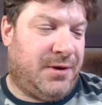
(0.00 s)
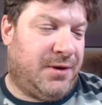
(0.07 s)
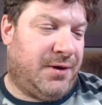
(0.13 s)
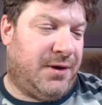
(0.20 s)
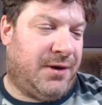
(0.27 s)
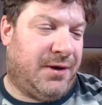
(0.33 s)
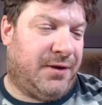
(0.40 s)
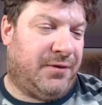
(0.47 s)

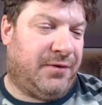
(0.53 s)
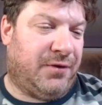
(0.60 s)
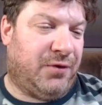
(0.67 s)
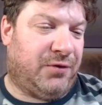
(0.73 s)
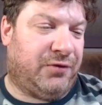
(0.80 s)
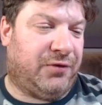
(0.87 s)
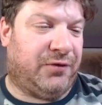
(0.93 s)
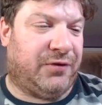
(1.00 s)
And they
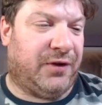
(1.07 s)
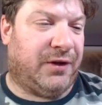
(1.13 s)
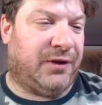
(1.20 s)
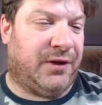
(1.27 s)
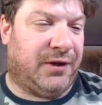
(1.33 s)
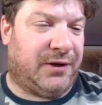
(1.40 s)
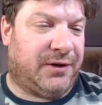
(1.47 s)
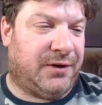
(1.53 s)
also send
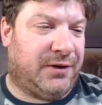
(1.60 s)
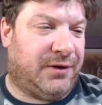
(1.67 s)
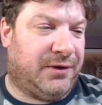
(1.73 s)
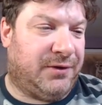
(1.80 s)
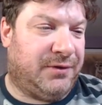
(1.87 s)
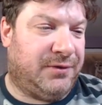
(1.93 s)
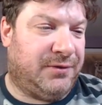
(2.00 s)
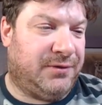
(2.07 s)
like
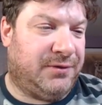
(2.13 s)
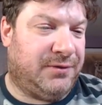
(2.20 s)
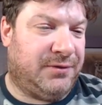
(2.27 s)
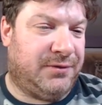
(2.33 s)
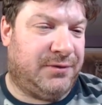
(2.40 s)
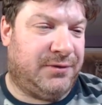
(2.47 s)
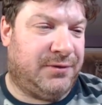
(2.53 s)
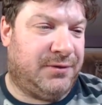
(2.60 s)
a
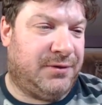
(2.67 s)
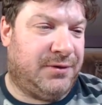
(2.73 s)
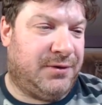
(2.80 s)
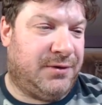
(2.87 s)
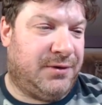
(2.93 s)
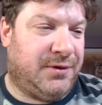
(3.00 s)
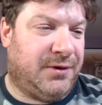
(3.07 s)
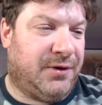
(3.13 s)

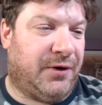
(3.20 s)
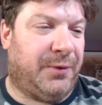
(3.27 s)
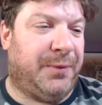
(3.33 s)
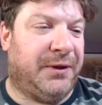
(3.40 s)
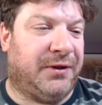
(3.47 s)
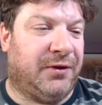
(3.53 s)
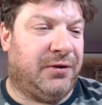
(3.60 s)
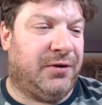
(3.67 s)

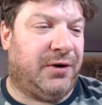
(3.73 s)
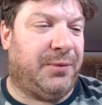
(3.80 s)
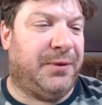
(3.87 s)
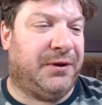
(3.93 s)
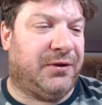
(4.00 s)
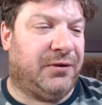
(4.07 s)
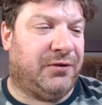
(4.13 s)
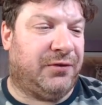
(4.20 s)

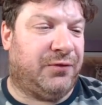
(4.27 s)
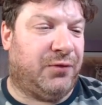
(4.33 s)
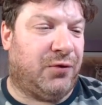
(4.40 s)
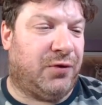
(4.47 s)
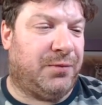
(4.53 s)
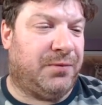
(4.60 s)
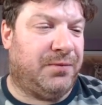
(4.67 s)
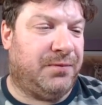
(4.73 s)
remittance
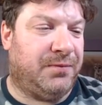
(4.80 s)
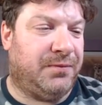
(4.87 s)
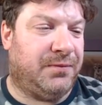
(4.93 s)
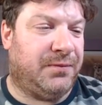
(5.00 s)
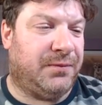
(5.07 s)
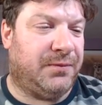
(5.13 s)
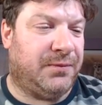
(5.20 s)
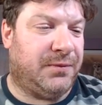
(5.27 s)
form,
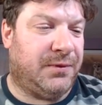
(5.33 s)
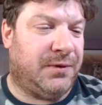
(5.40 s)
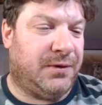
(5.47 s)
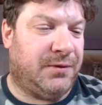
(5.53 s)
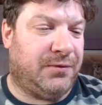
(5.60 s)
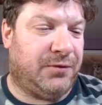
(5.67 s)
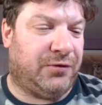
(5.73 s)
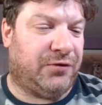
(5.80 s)

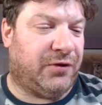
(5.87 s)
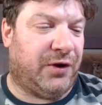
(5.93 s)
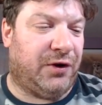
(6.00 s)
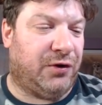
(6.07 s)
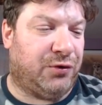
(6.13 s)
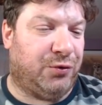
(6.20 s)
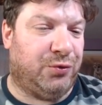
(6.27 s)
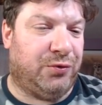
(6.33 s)
which they
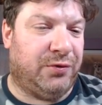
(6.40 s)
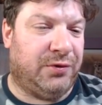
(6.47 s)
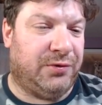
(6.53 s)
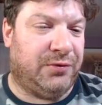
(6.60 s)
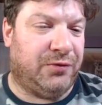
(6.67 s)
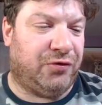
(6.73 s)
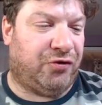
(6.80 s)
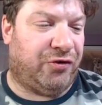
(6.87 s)
include
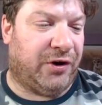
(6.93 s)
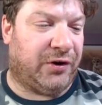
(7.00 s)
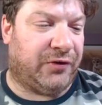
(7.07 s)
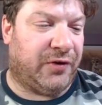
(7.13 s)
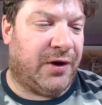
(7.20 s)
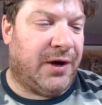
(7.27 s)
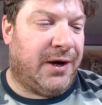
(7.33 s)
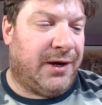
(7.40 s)
with checks.
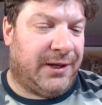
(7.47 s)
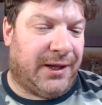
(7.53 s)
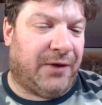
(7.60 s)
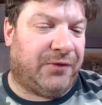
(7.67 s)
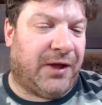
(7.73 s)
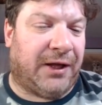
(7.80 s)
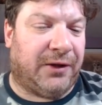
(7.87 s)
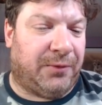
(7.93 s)
And I've
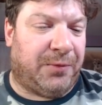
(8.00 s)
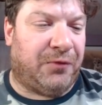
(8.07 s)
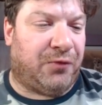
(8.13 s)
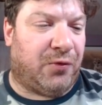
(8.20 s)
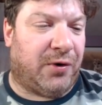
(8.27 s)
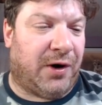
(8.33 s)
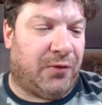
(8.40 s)
done it before.